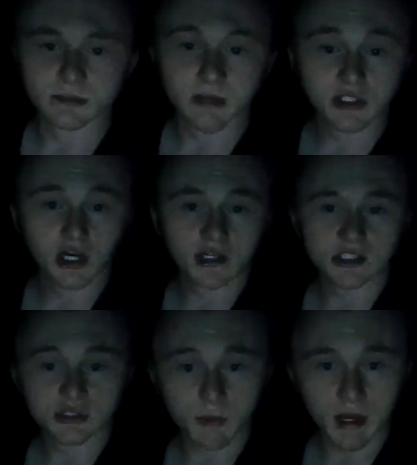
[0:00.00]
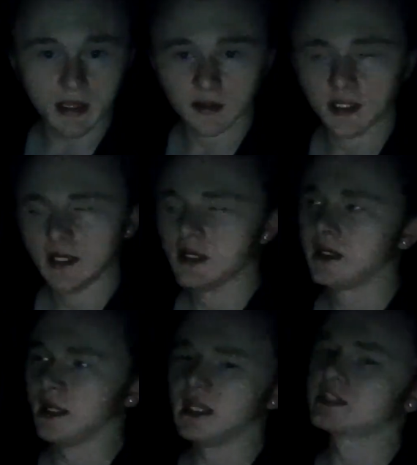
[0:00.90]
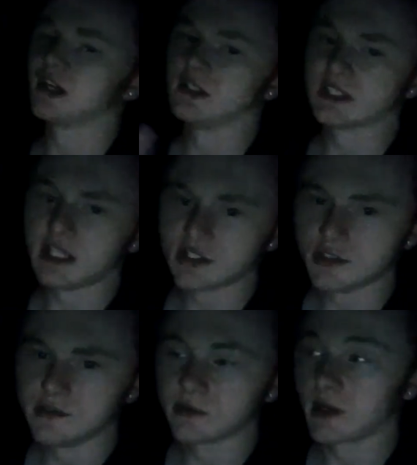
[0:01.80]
my jaw to swell, and that's causing issues when